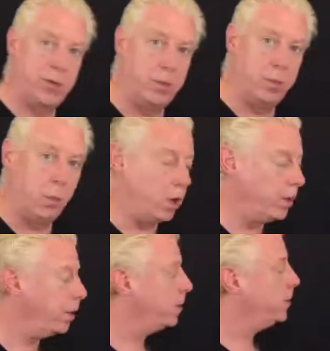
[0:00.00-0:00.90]
number 1.
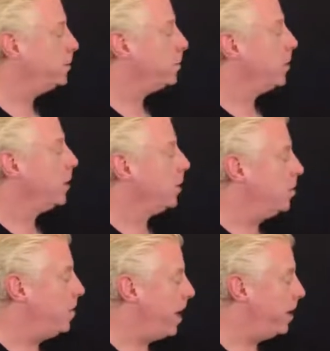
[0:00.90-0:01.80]

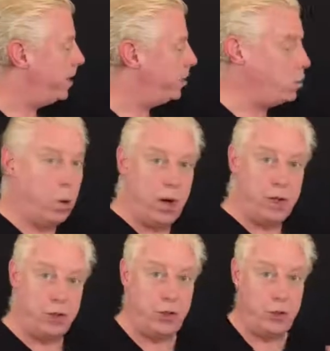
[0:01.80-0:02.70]
That is,
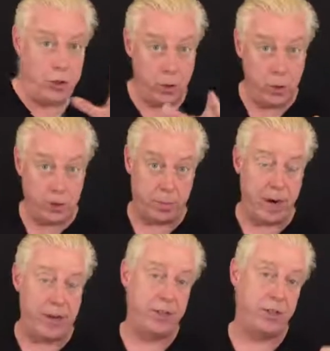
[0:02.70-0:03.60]
whilst you as a
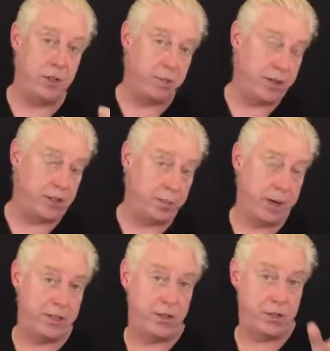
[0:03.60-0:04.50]
practitioner, master
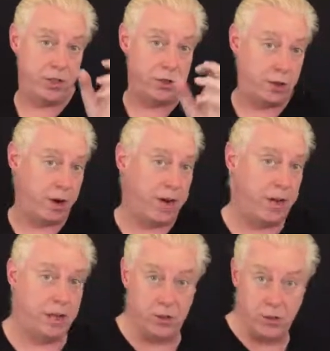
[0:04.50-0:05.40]
practitioner, trainer,
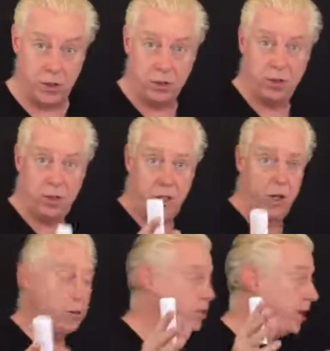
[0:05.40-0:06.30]
consultant,
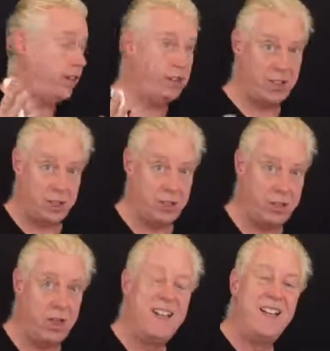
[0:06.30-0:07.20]
coach,
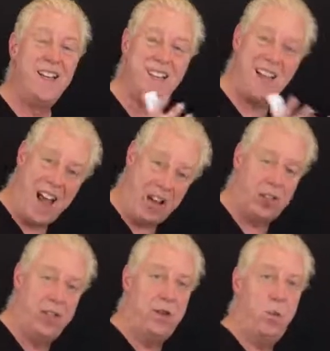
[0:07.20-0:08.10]
etc., is
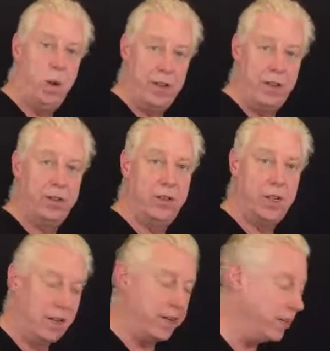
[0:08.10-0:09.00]
actually with the
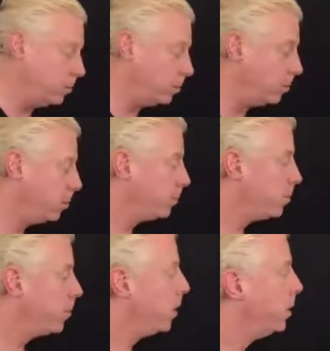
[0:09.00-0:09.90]
client.
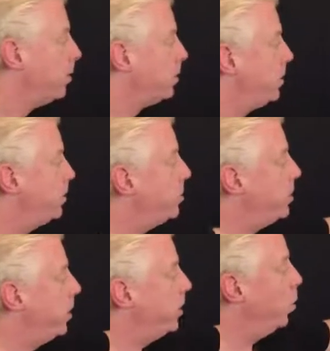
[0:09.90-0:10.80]
This is
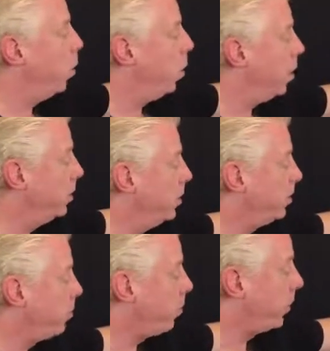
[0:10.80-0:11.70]
the only one
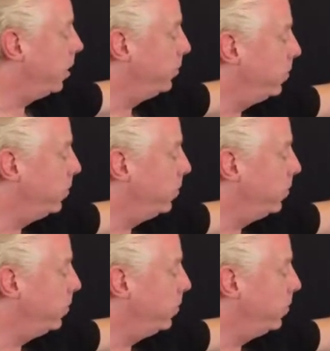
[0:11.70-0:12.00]
of the